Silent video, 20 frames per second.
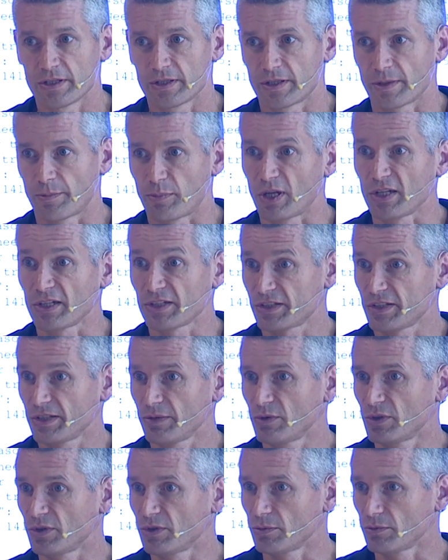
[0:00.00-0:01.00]
the policy
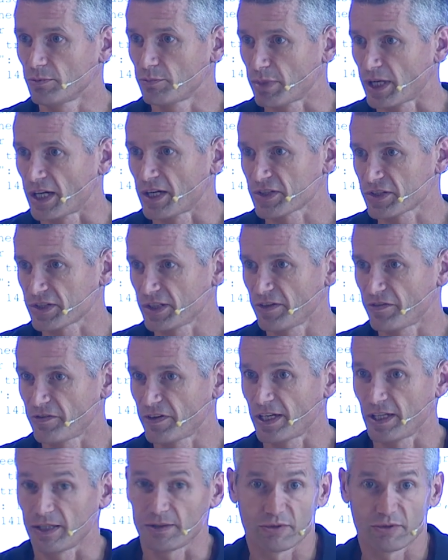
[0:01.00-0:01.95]
will partially fail.